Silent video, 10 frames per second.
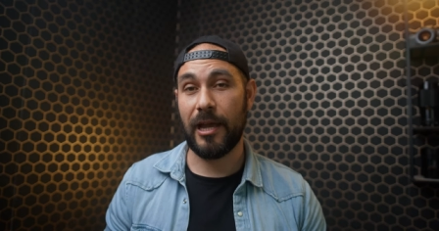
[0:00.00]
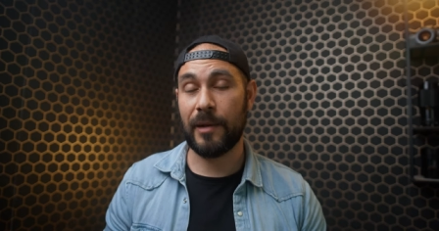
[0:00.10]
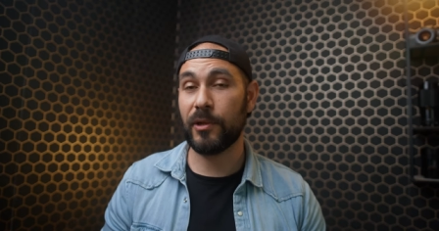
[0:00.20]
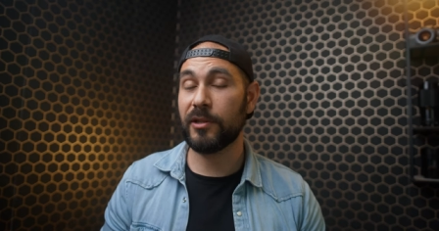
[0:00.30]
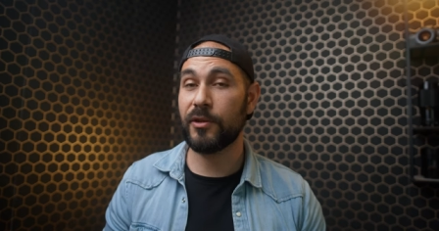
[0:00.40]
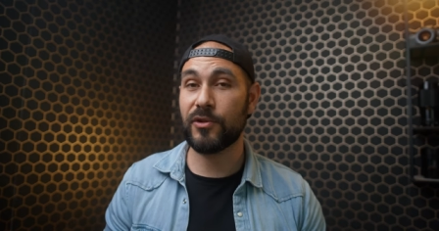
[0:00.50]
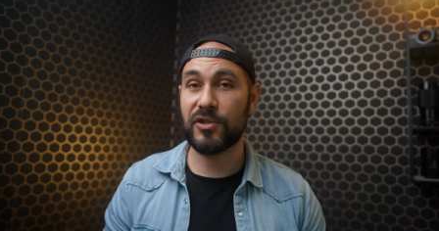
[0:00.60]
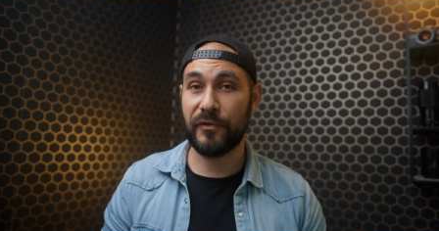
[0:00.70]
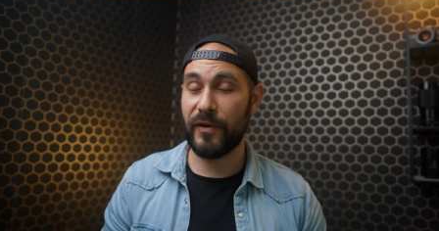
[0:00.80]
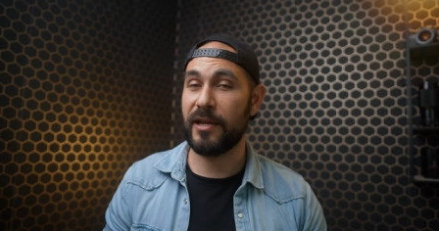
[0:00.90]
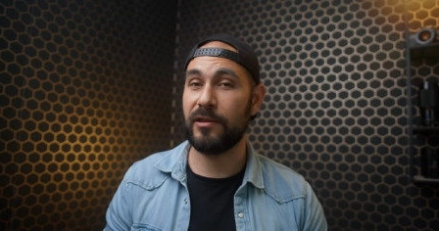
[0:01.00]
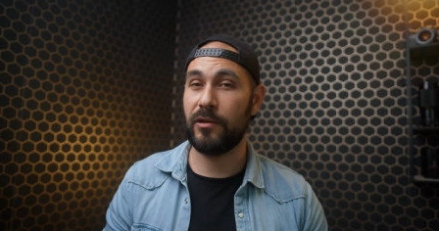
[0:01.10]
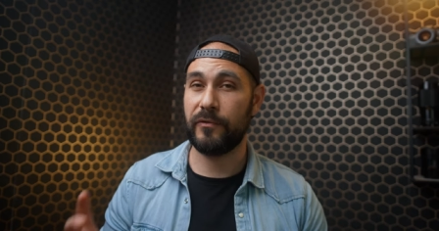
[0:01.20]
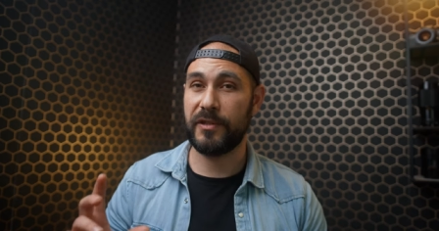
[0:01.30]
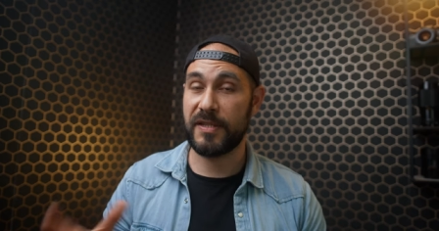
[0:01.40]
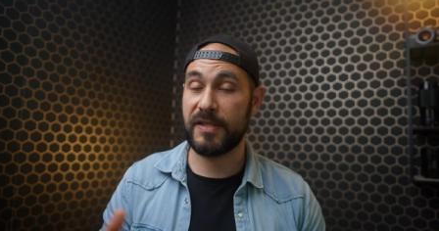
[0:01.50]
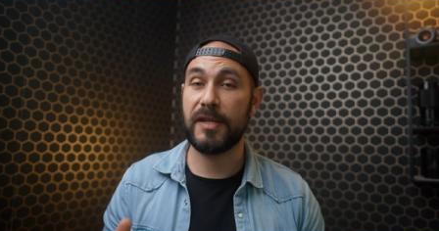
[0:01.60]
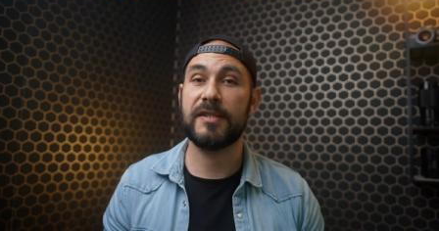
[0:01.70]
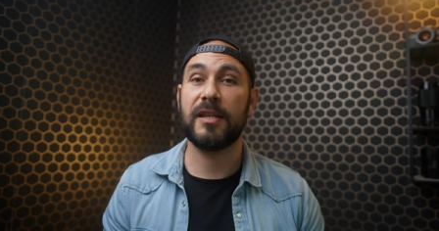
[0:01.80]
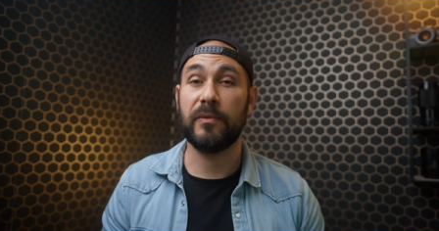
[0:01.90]
I'm not a huge fan of this
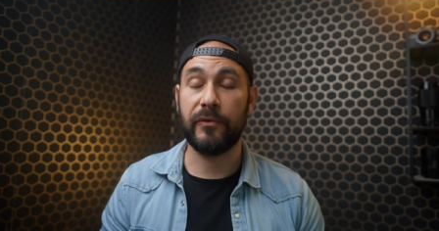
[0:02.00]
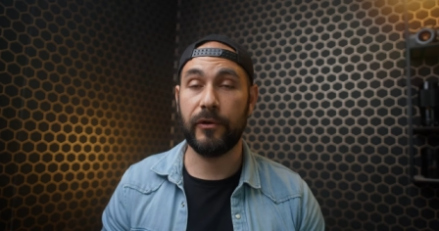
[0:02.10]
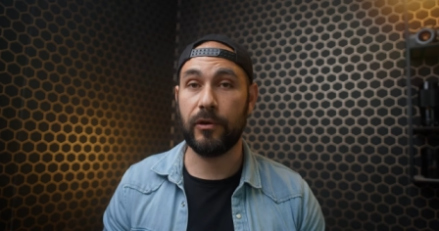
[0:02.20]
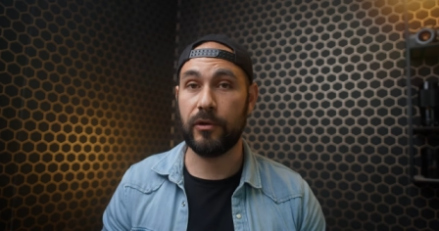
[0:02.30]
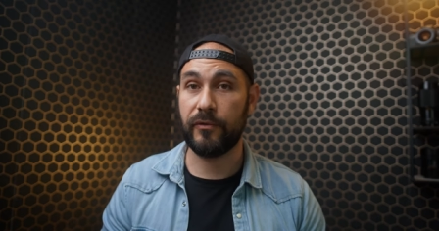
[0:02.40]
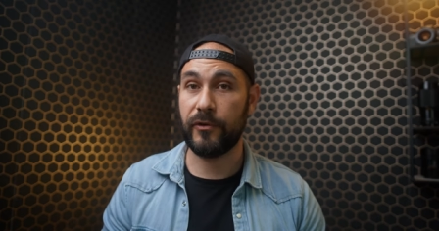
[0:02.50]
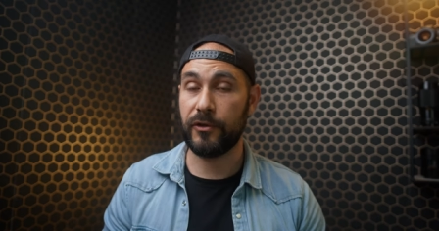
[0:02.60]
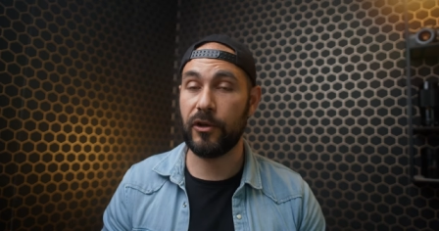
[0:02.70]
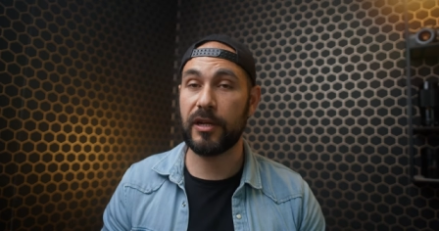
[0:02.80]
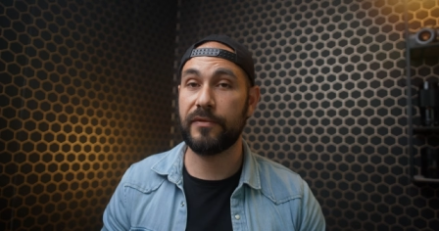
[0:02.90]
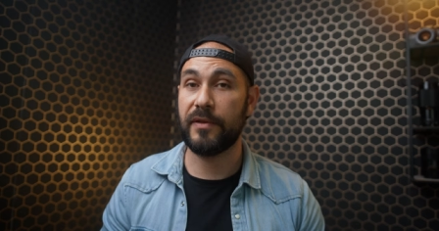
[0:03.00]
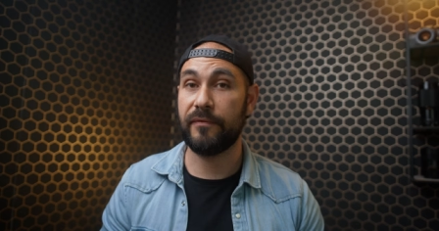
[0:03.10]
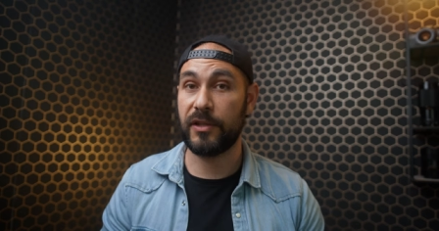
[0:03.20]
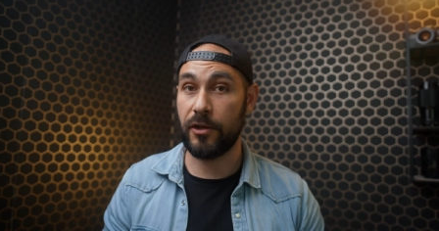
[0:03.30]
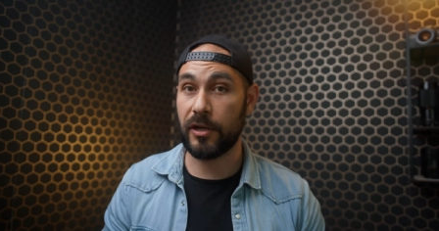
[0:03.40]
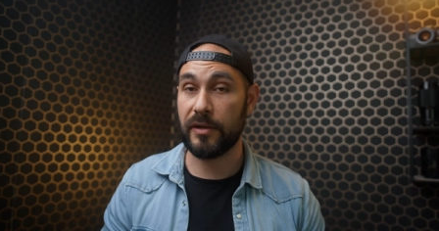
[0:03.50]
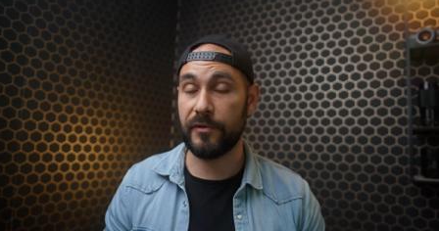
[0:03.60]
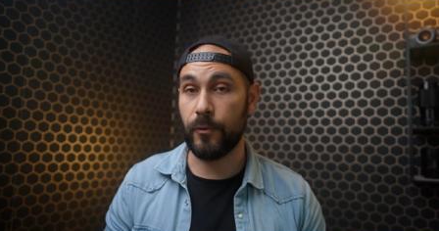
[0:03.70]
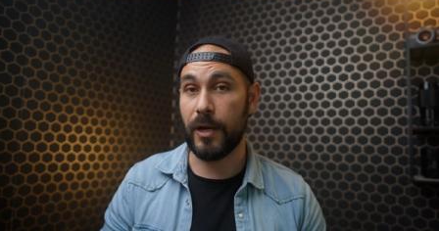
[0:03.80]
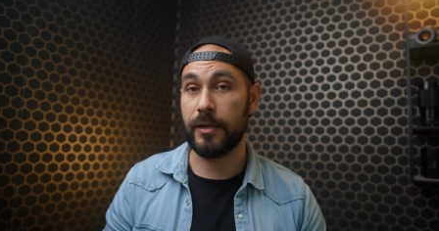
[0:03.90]
system for photography and
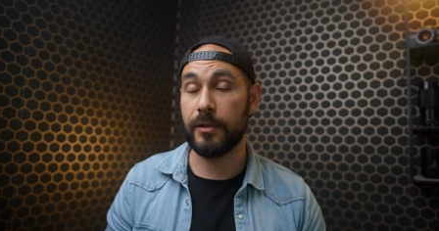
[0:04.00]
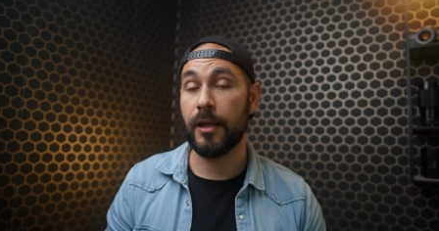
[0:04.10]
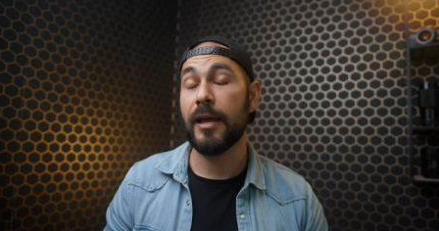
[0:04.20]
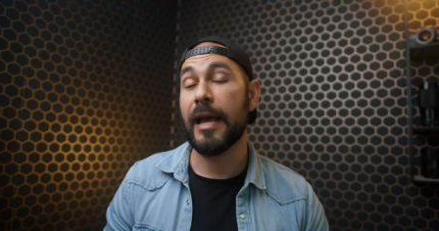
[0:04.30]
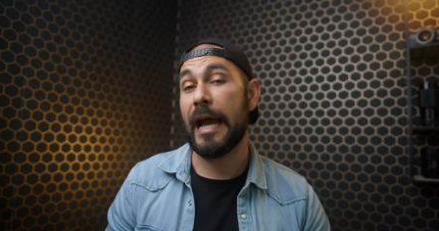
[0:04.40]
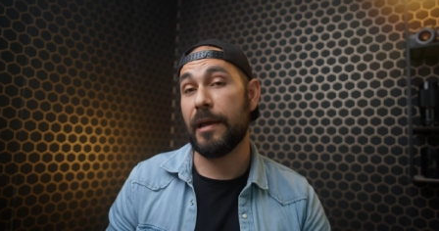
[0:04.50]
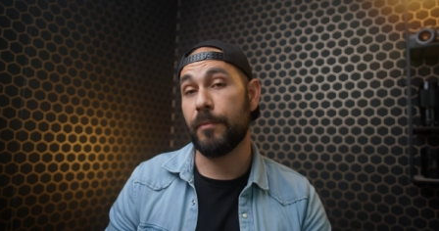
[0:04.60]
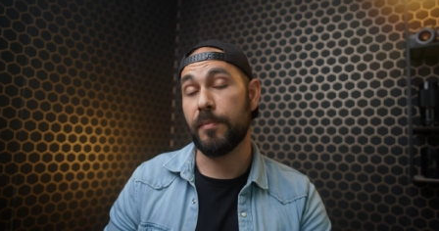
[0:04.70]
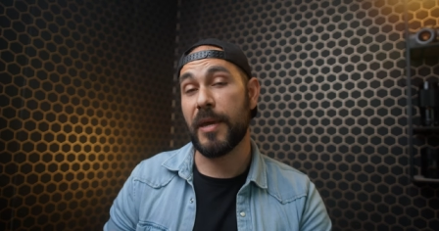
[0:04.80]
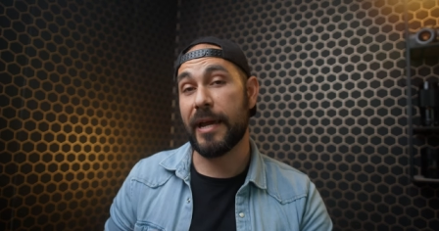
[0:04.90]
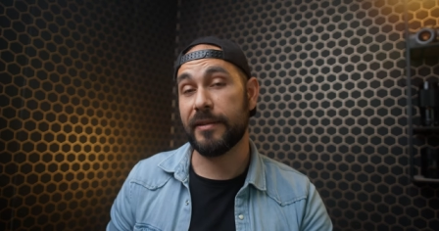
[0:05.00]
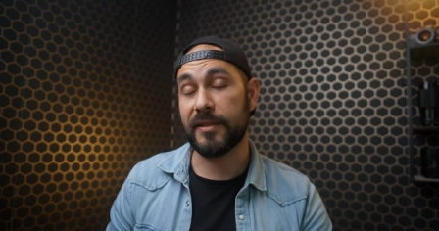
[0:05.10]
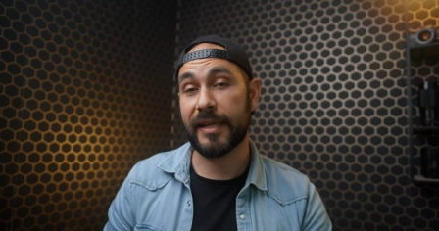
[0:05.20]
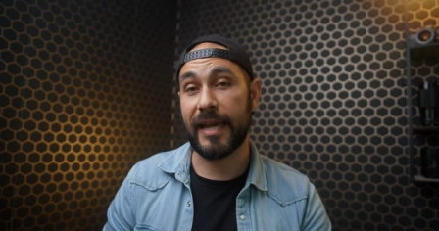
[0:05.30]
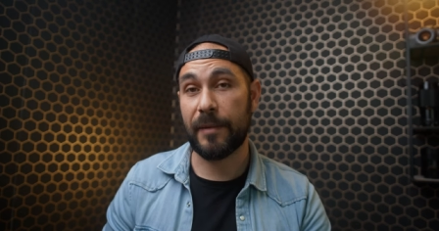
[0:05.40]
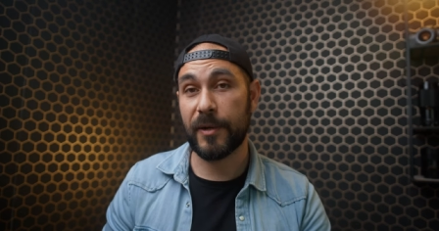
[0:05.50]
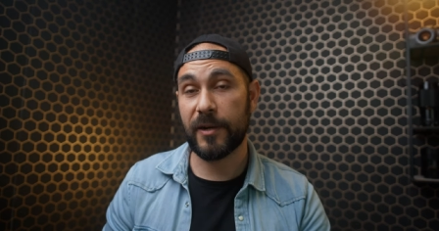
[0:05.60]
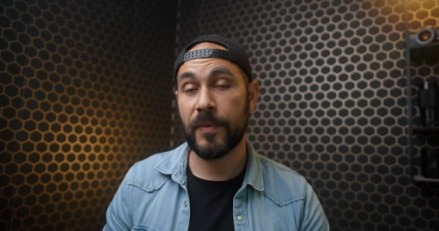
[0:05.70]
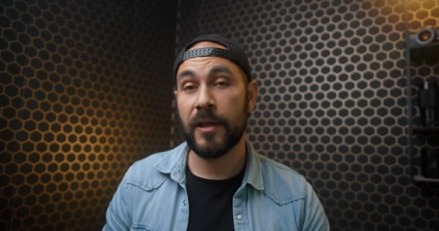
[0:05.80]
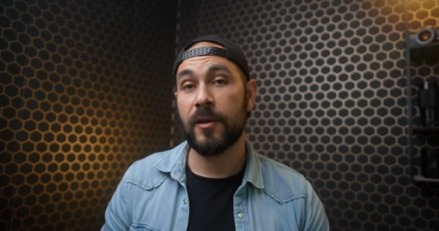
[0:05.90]
videography while I'm behind the
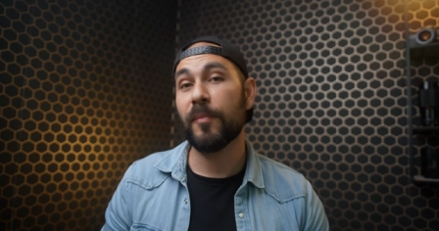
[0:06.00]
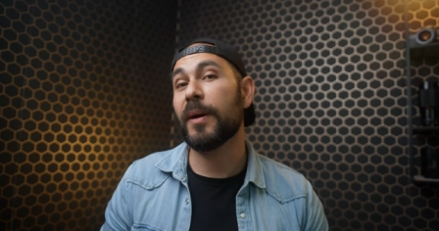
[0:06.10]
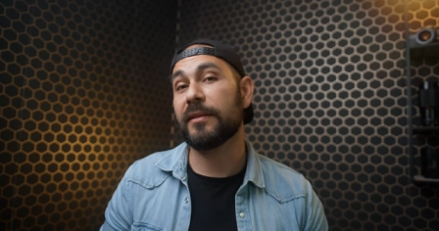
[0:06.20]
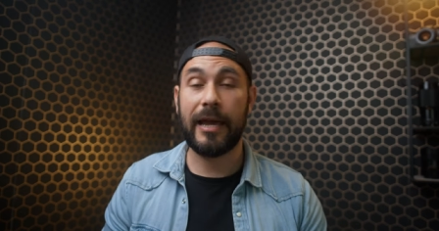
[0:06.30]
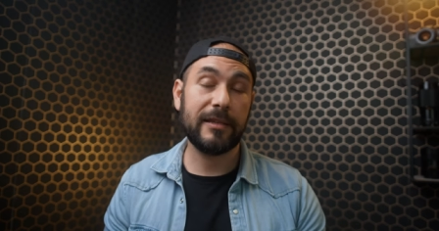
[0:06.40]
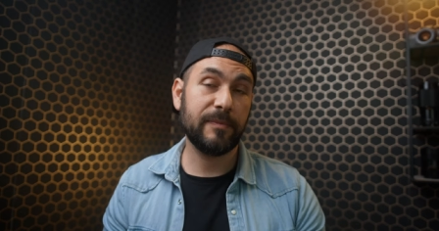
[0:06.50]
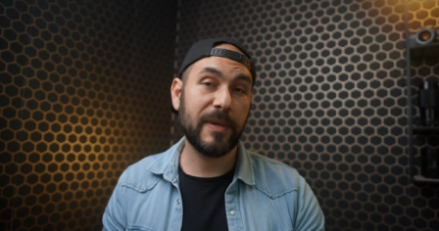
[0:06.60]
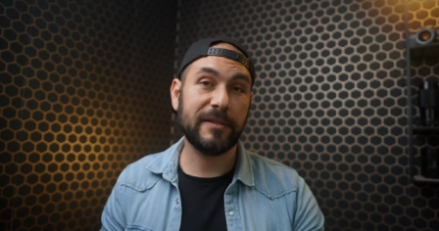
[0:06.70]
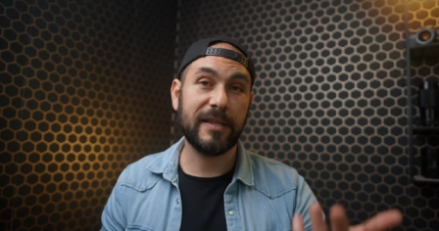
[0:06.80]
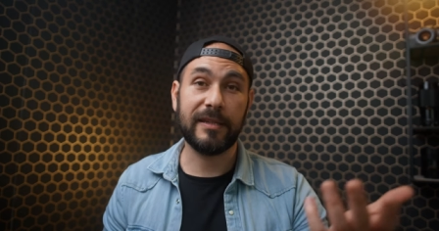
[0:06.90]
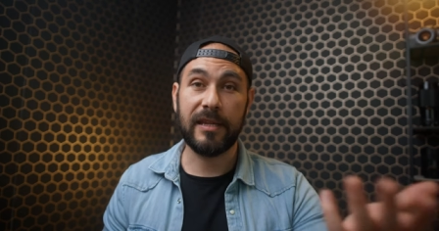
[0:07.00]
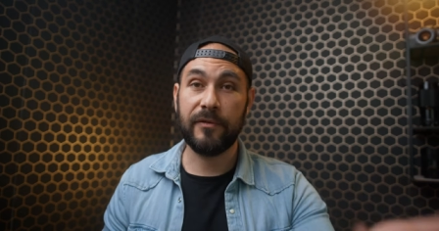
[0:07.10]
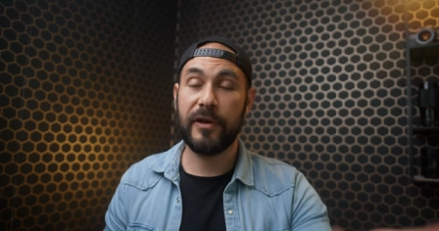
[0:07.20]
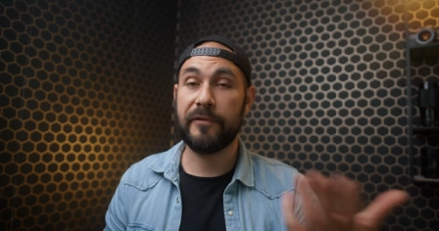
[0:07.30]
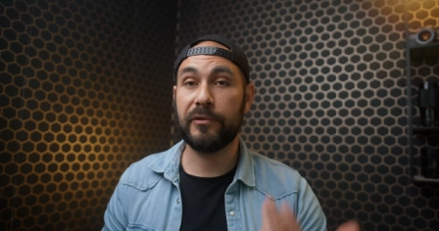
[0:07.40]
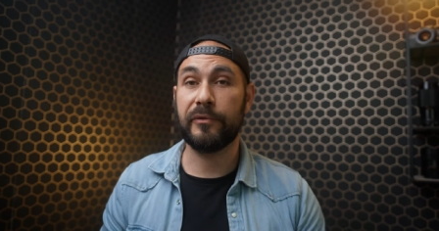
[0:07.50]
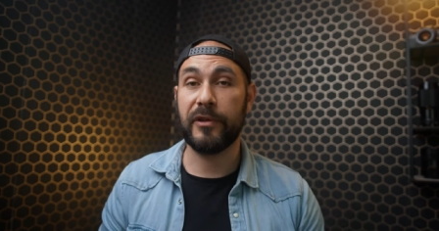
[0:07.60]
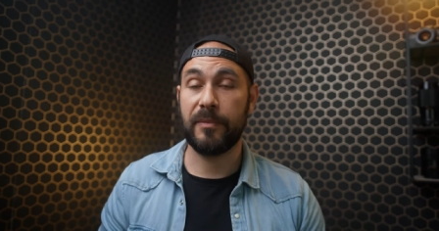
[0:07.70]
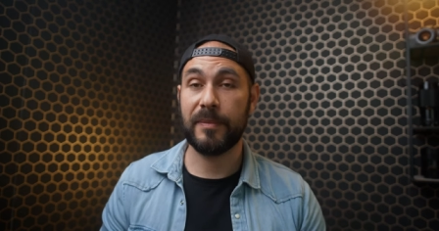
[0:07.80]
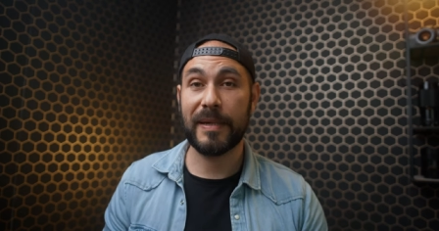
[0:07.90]
camera, but I admit that if I have to
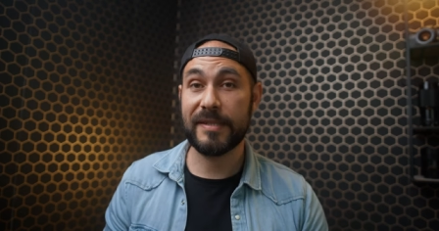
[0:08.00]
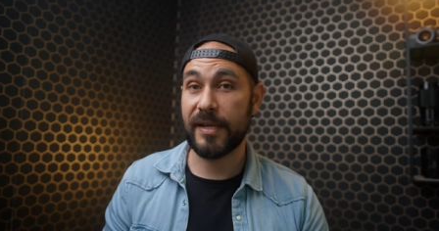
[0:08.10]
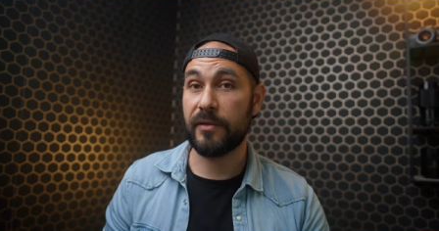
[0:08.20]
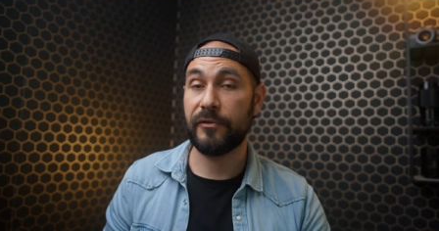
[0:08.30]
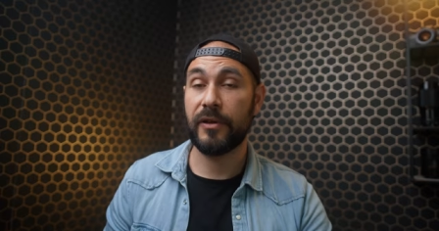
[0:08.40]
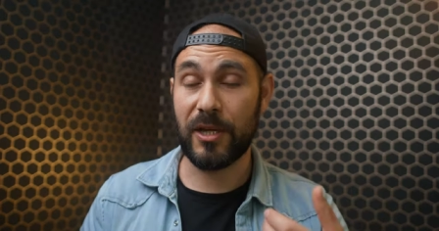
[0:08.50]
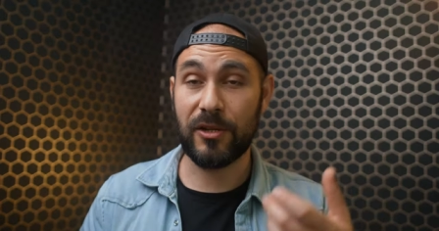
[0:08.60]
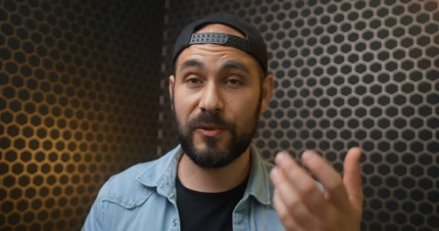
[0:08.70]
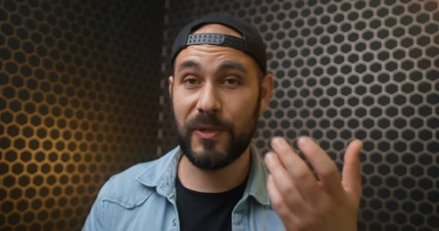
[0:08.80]
film myself, because